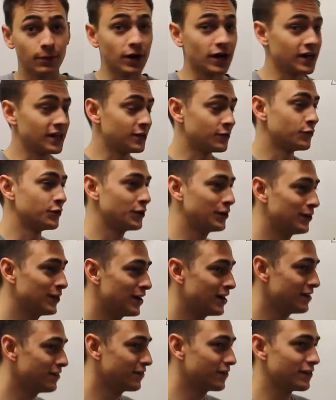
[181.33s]
But in real
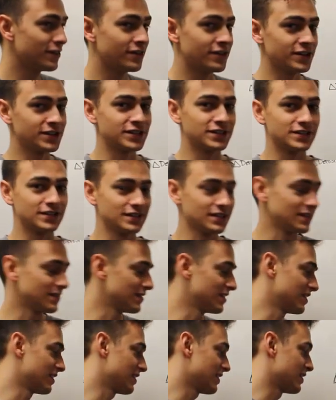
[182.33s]
life, this
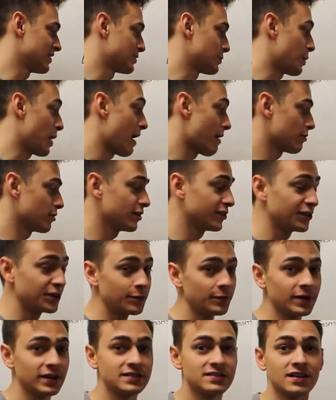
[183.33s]
is probably a
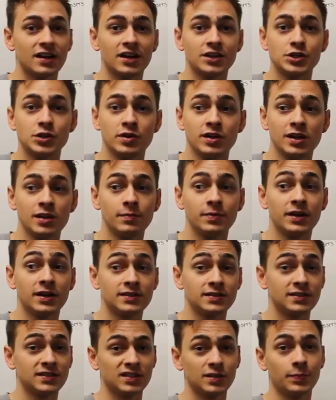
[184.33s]
little bit exaggerated
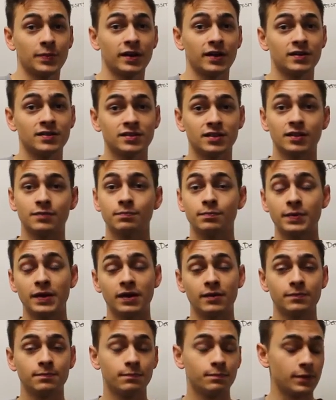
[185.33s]
because this depends on
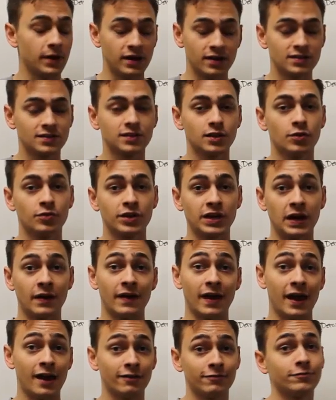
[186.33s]
banks loaning
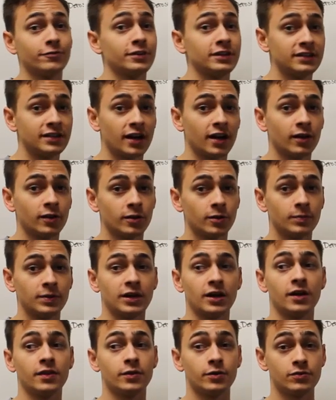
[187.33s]
out every dollar
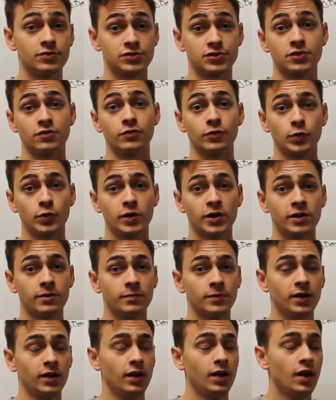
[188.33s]
beyond their reserve
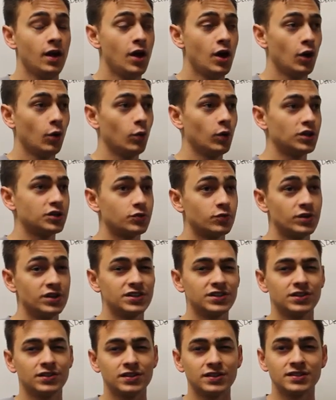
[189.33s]
requirement, which
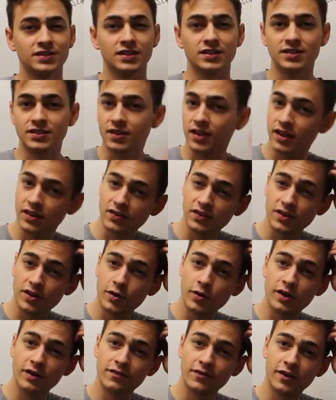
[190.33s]
recently, since like the
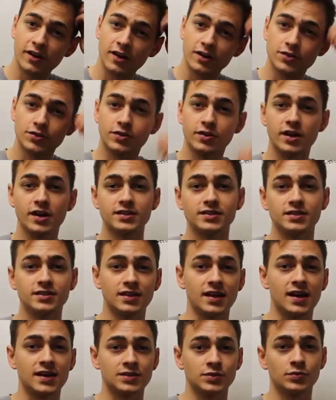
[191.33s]
'08 financial crisis,
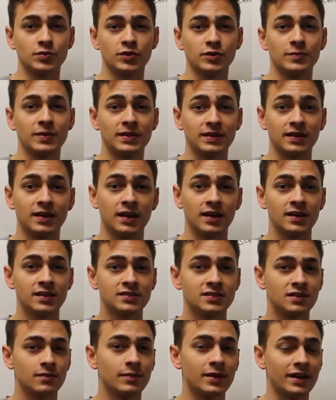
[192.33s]
hasn't really been the
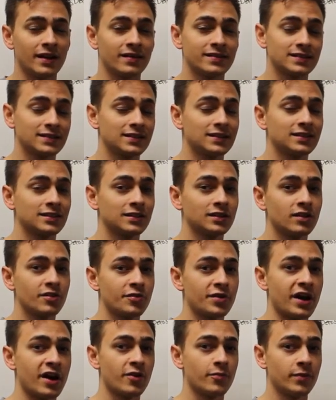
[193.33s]
case. They've been hesitant to
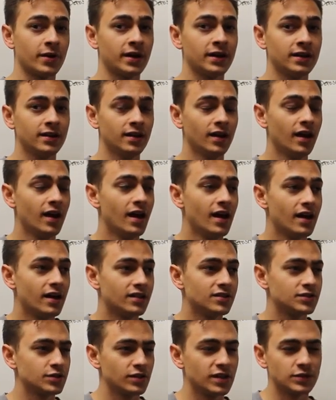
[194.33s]
loan out money,
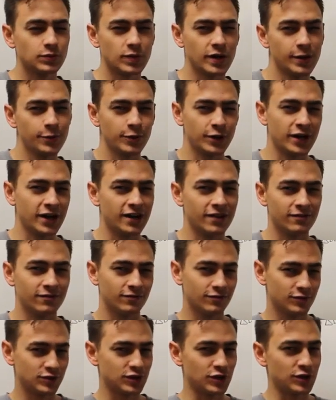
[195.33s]
and so that's why we're kind of
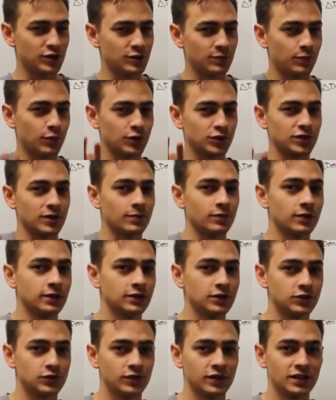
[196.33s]
starting to push up the
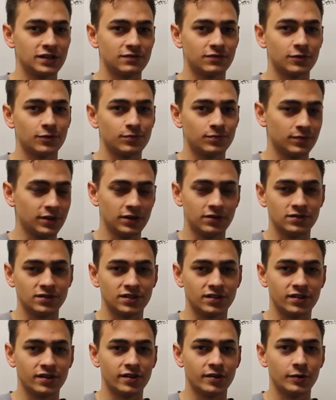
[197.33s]
interest rates from near
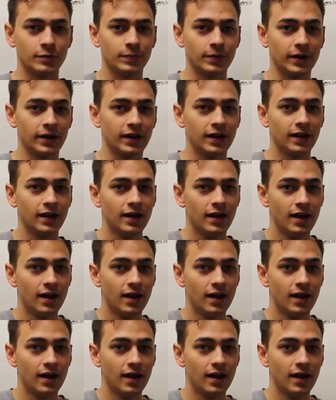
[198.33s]
zero. But